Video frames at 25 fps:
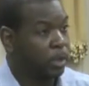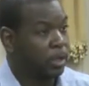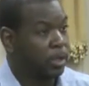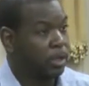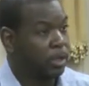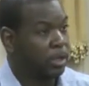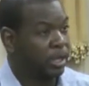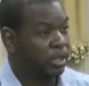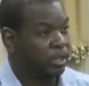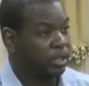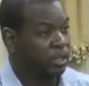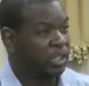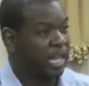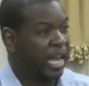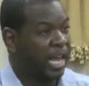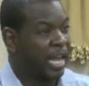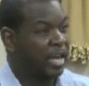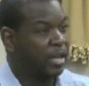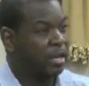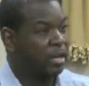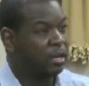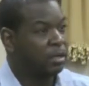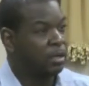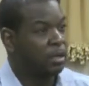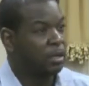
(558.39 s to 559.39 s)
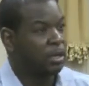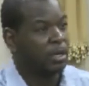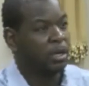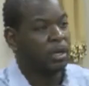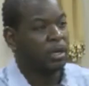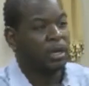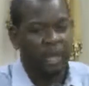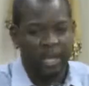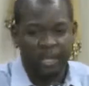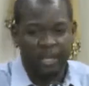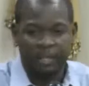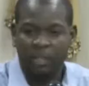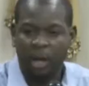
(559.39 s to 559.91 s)
You understand?
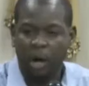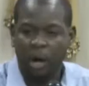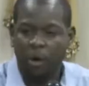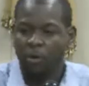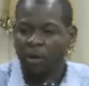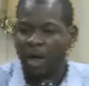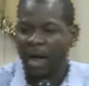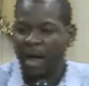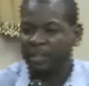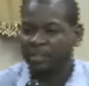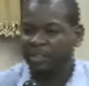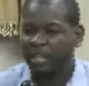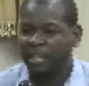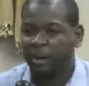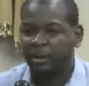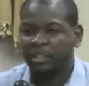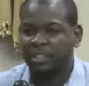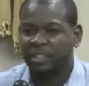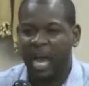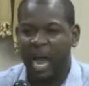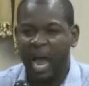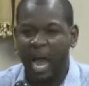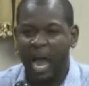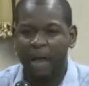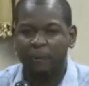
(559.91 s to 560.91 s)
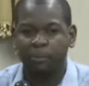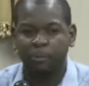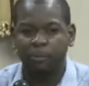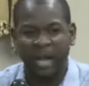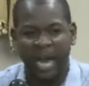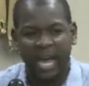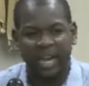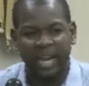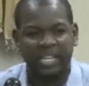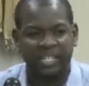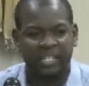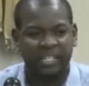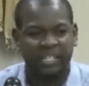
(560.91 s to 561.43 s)
And so there are times when
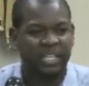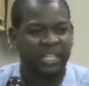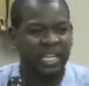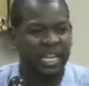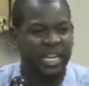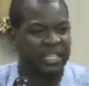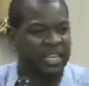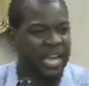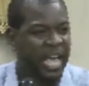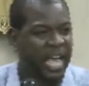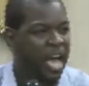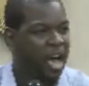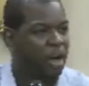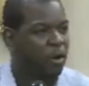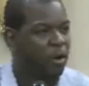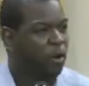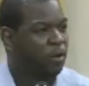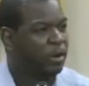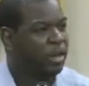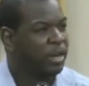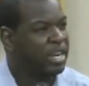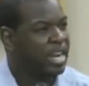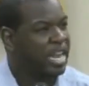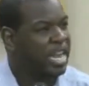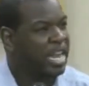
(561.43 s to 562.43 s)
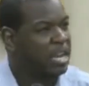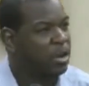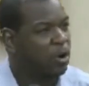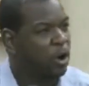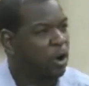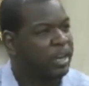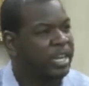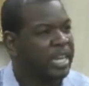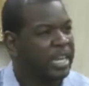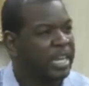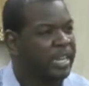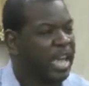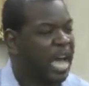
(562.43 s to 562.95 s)
I need to get down on a knee or
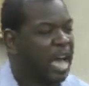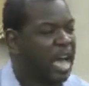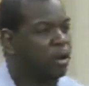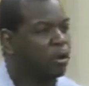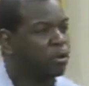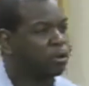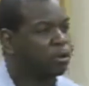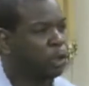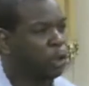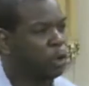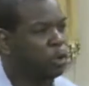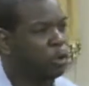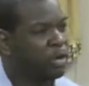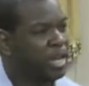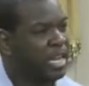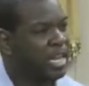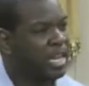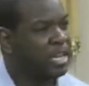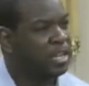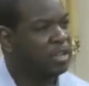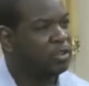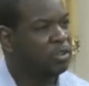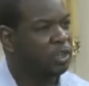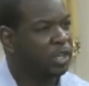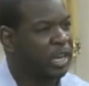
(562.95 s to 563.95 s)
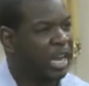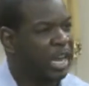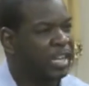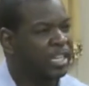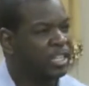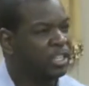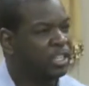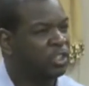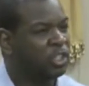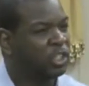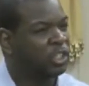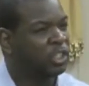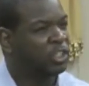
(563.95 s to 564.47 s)
get down on two knees, and I need
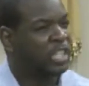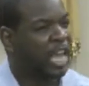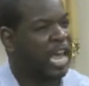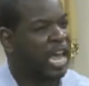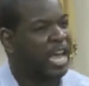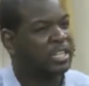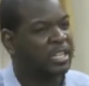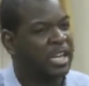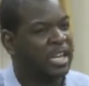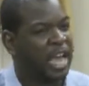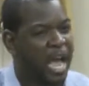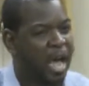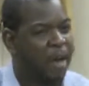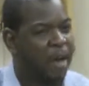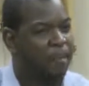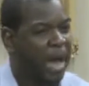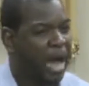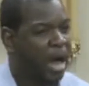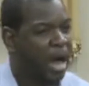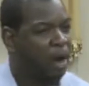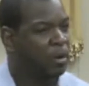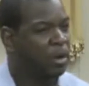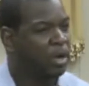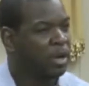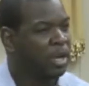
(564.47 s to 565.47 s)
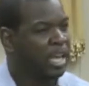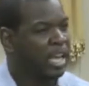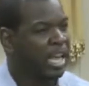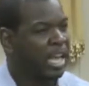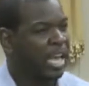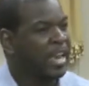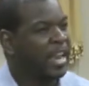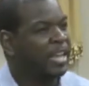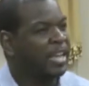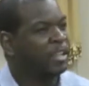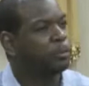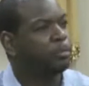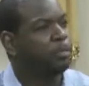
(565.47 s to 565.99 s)
to just take time out
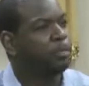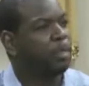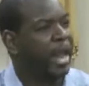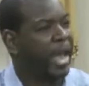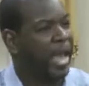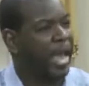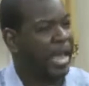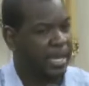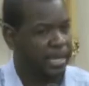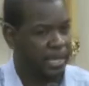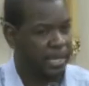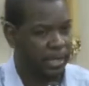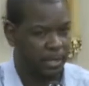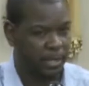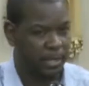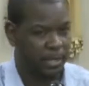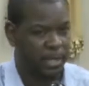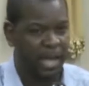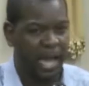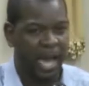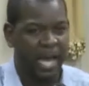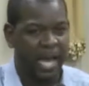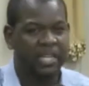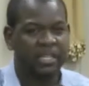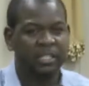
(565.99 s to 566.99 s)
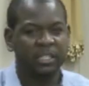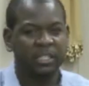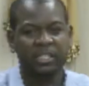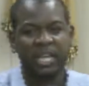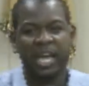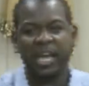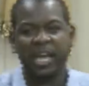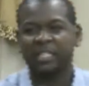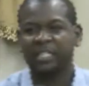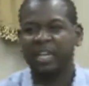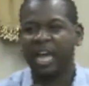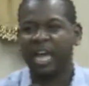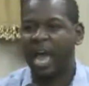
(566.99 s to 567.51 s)
and explain. I need to
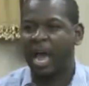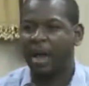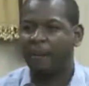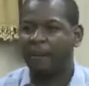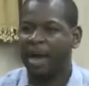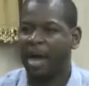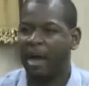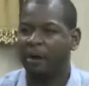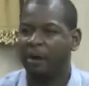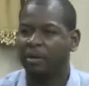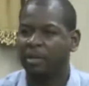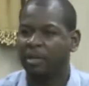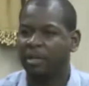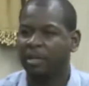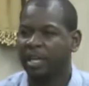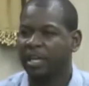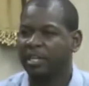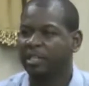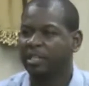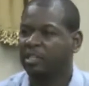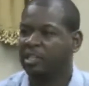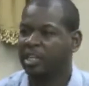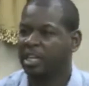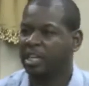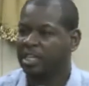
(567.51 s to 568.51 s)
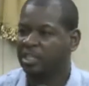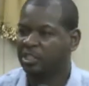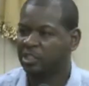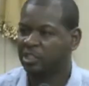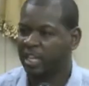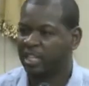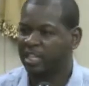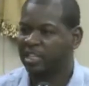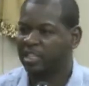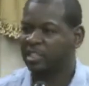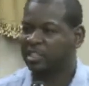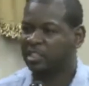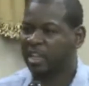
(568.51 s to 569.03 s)
take time out and teach. I
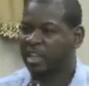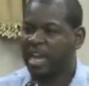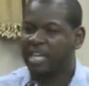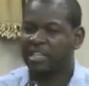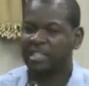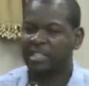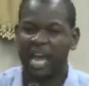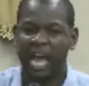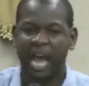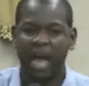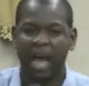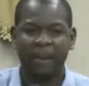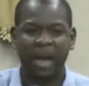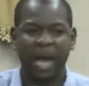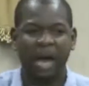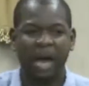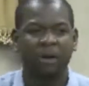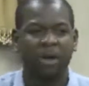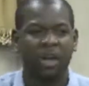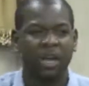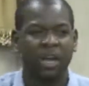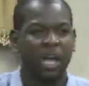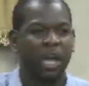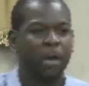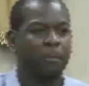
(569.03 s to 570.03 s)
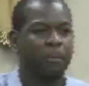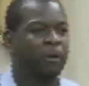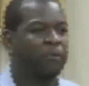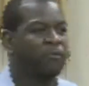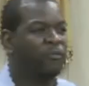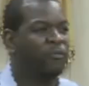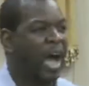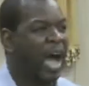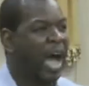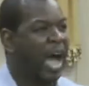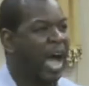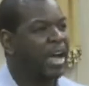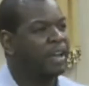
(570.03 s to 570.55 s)
need to take time out and
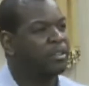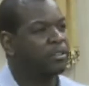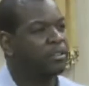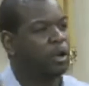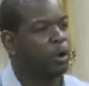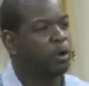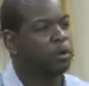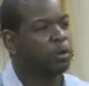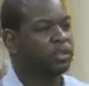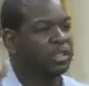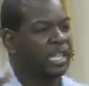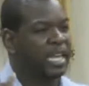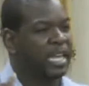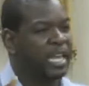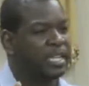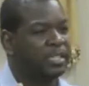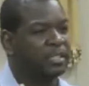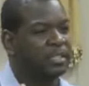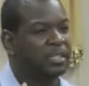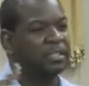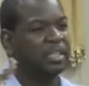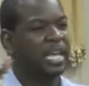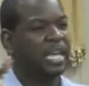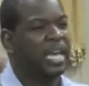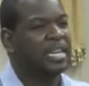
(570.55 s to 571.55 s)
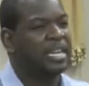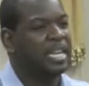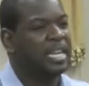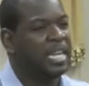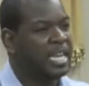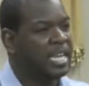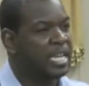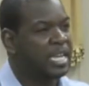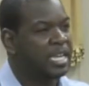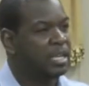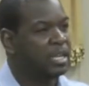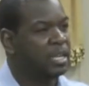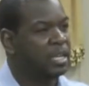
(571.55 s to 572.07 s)
provide those things that they
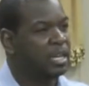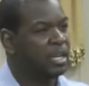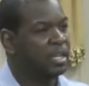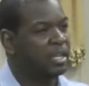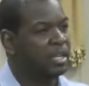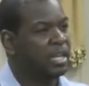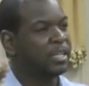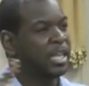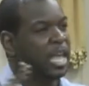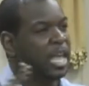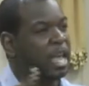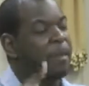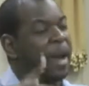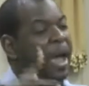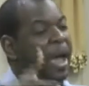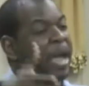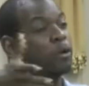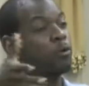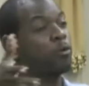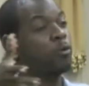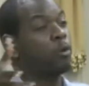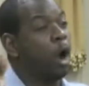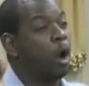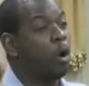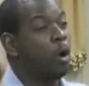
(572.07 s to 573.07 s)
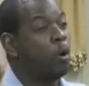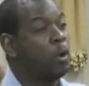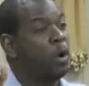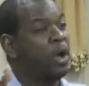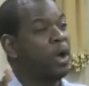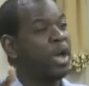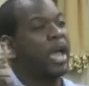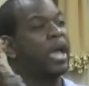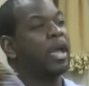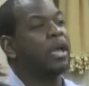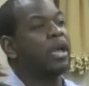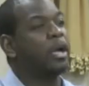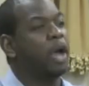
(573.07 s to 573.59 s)
need, that they might grow
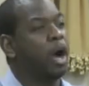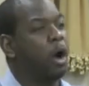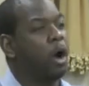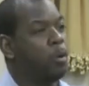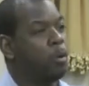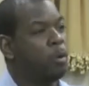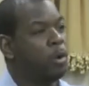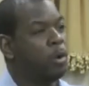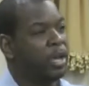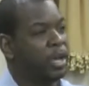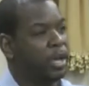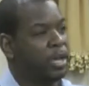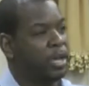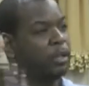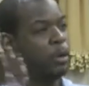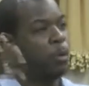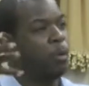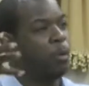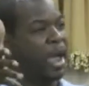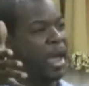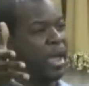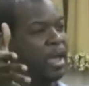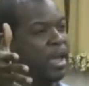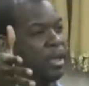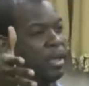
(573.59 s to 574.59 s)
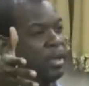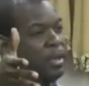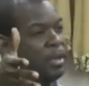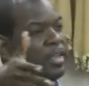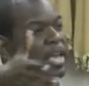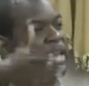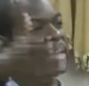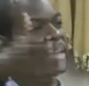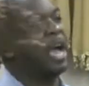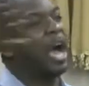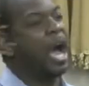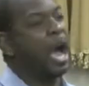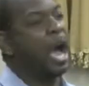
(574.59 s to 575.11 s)
and go in the way
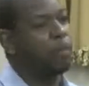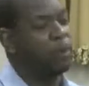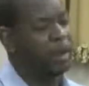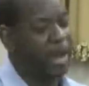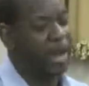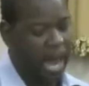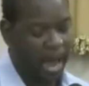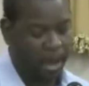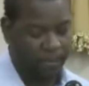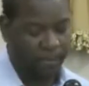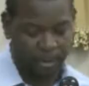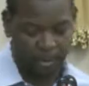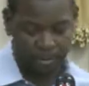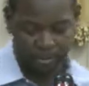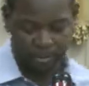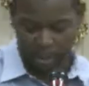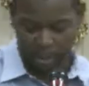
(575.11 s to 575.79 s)
that God would have them